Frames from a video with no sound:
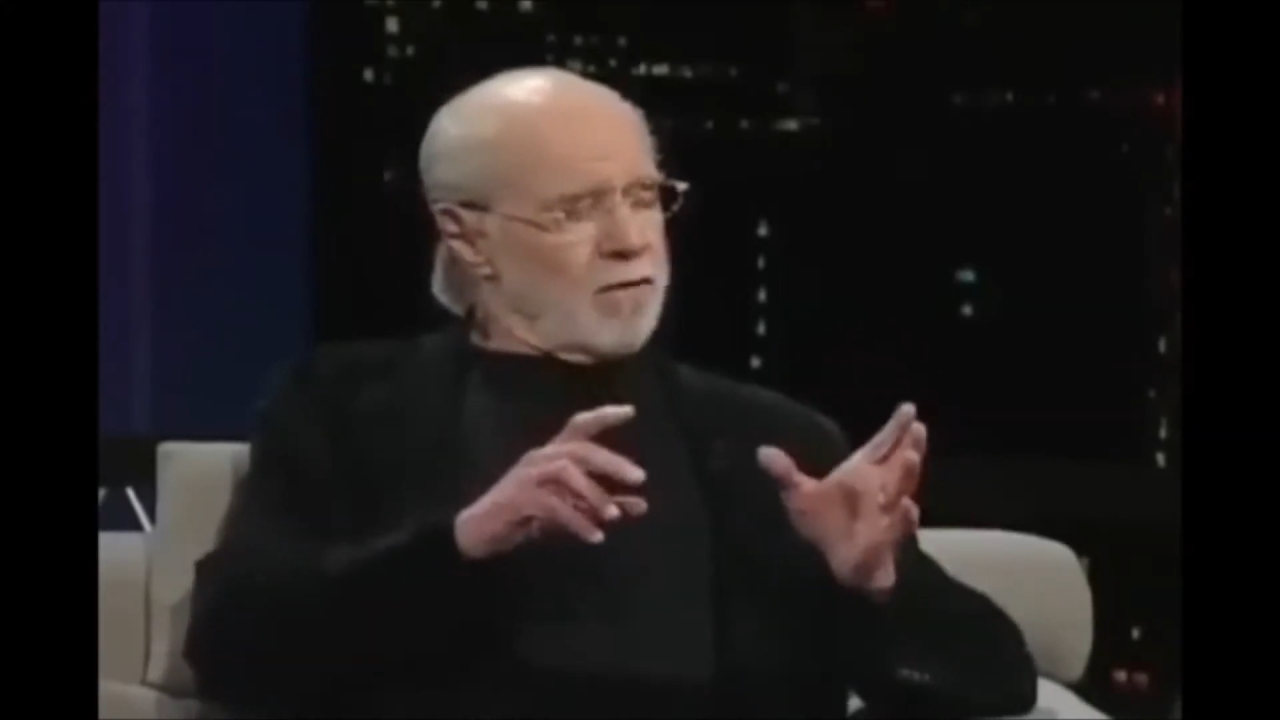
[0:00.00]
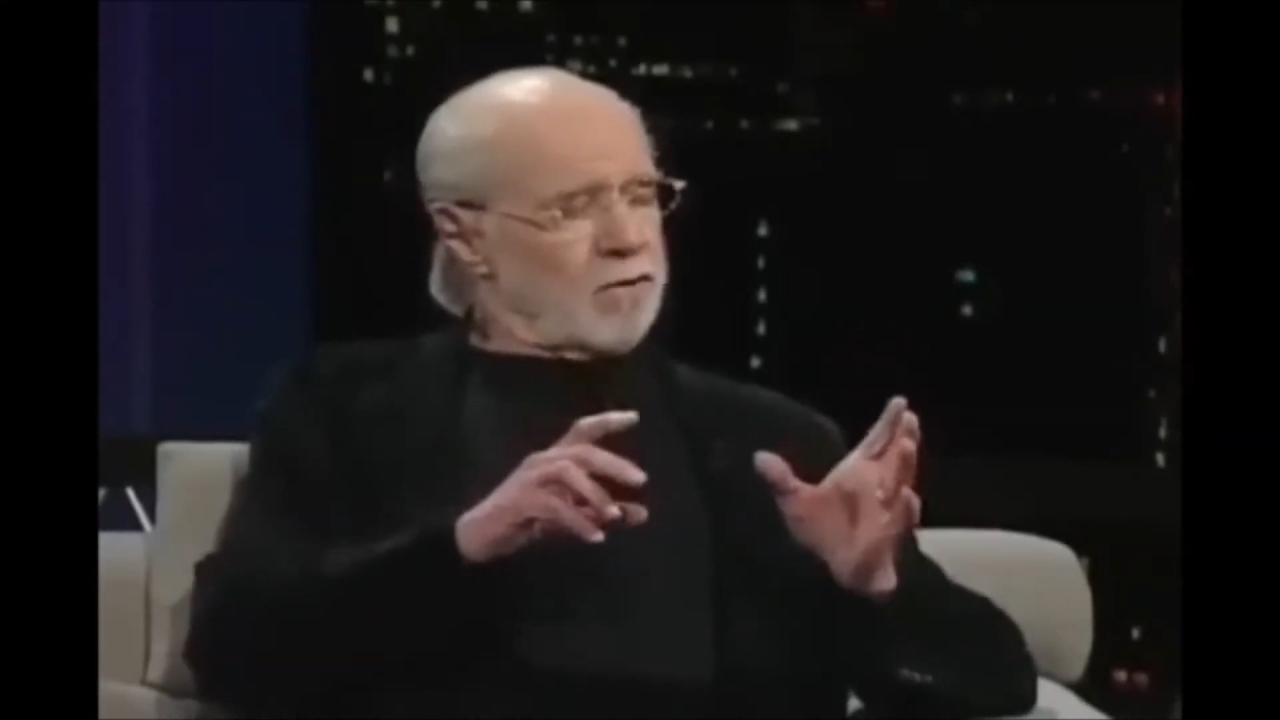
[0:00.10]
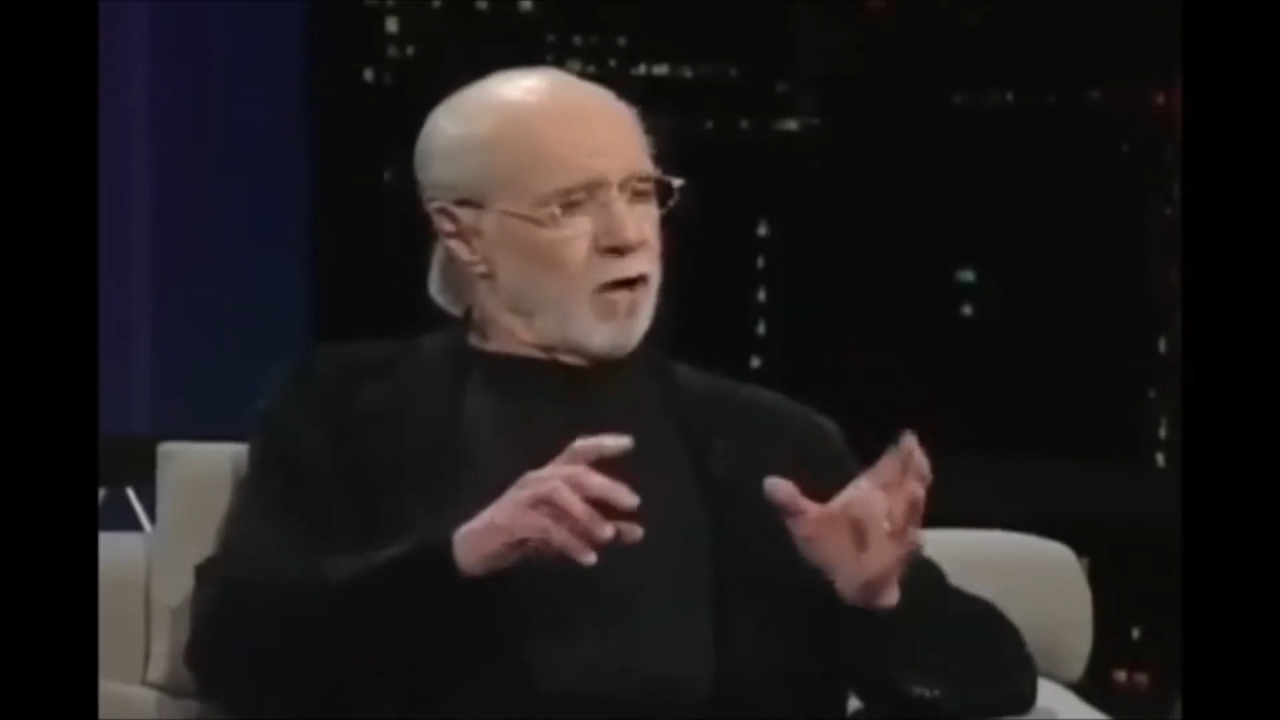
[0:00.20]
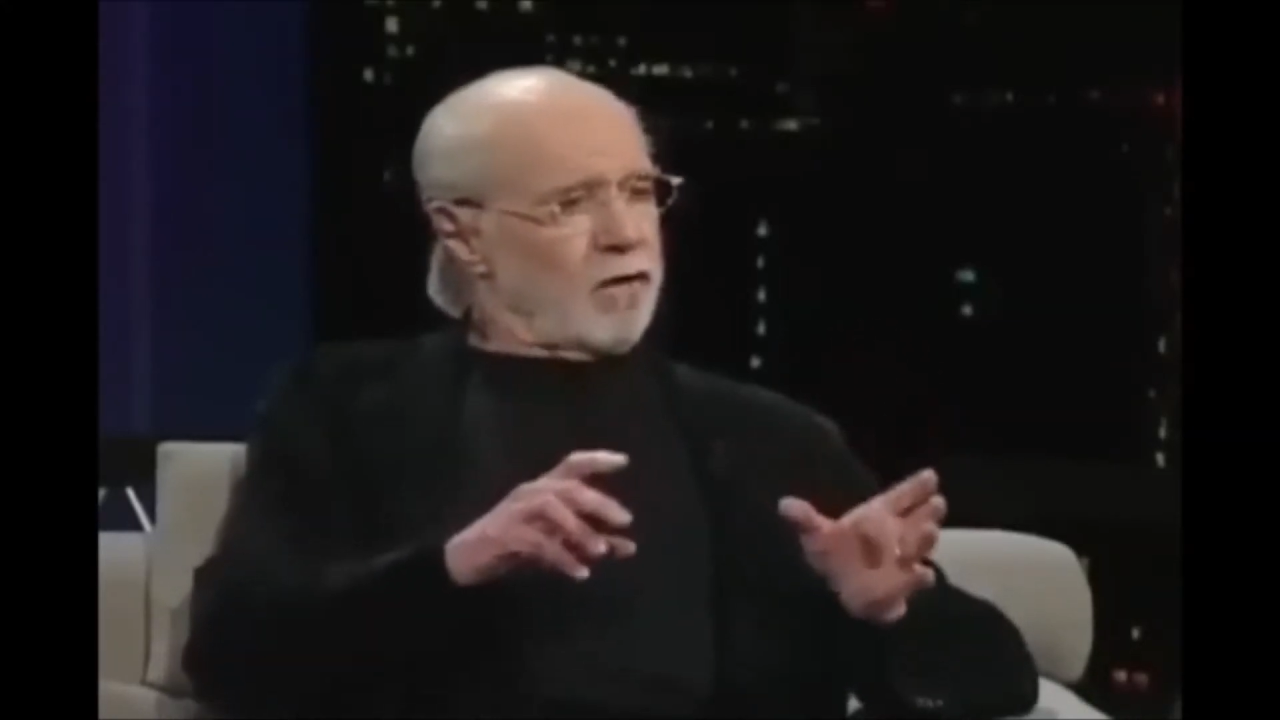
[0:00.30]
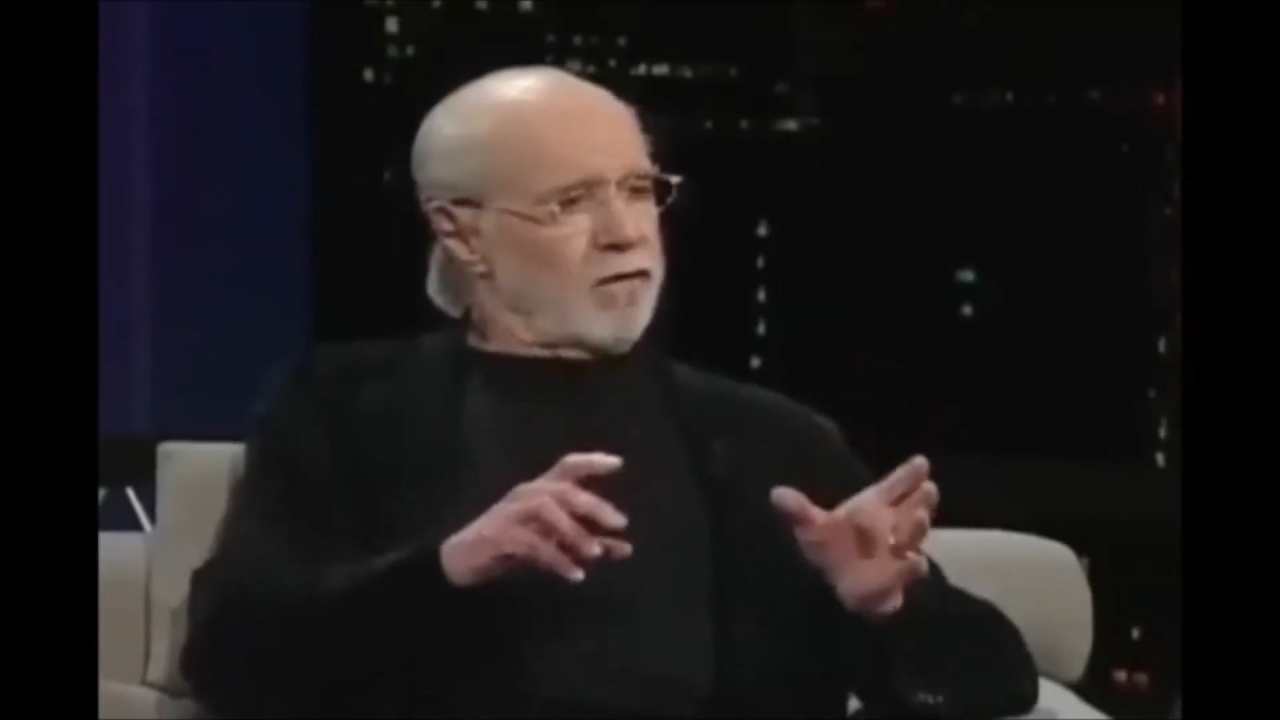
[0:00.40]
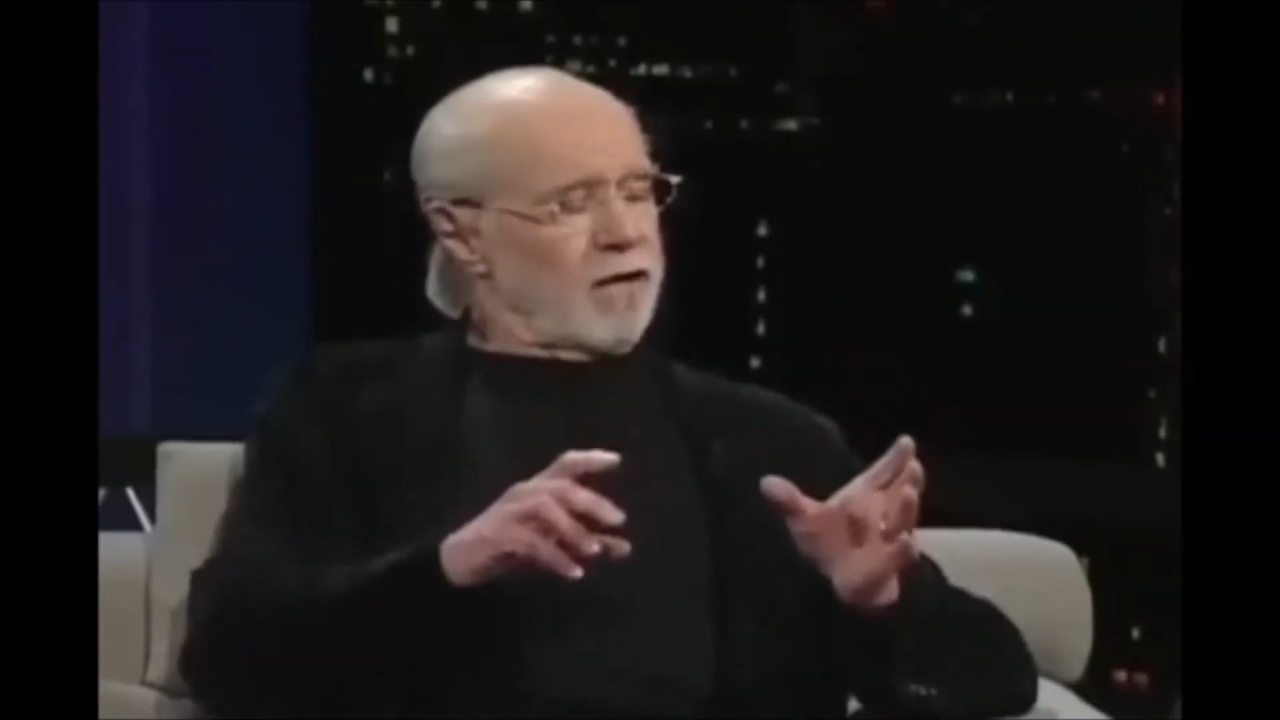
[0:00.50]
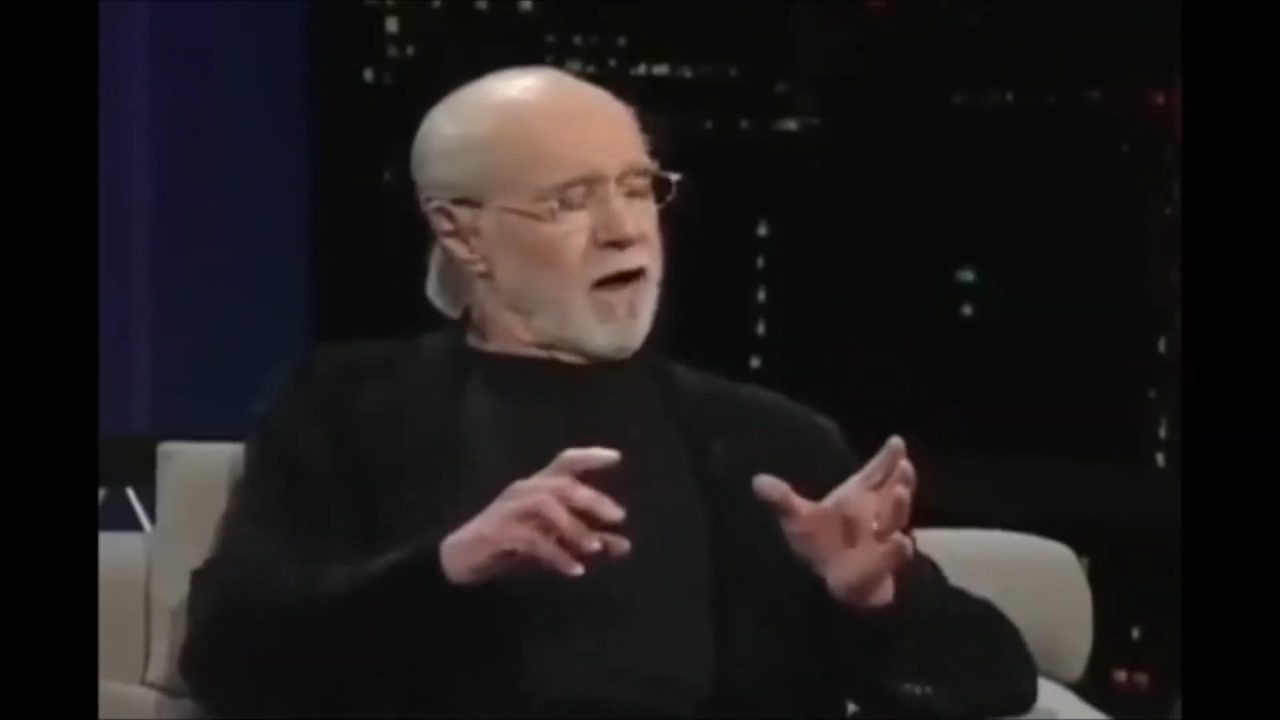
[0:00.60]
The drug thing